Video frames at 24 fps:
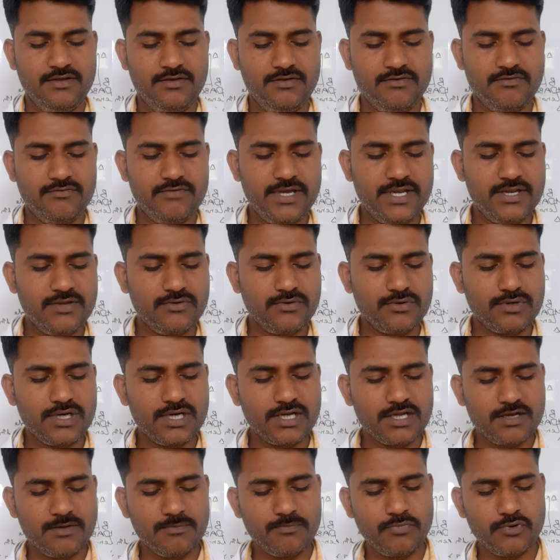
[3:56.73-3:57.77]
when
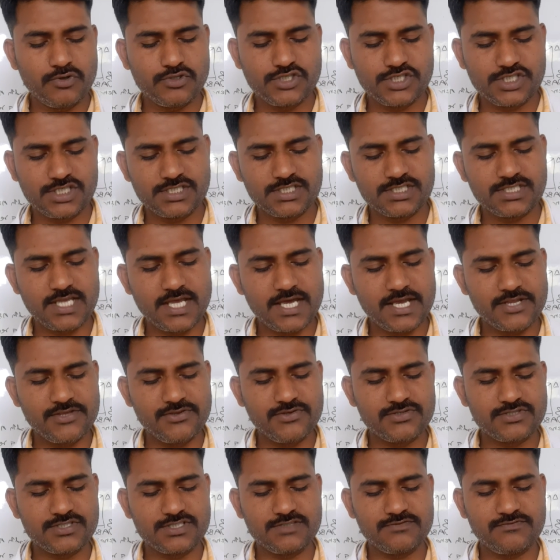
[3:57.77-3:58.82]
oral compositions are
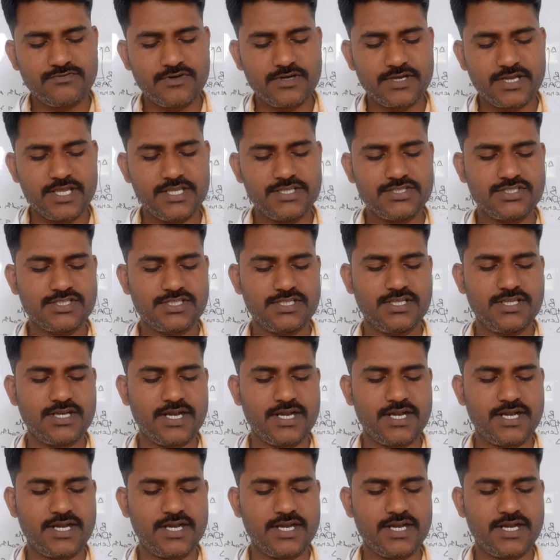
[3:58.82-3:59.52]
used for history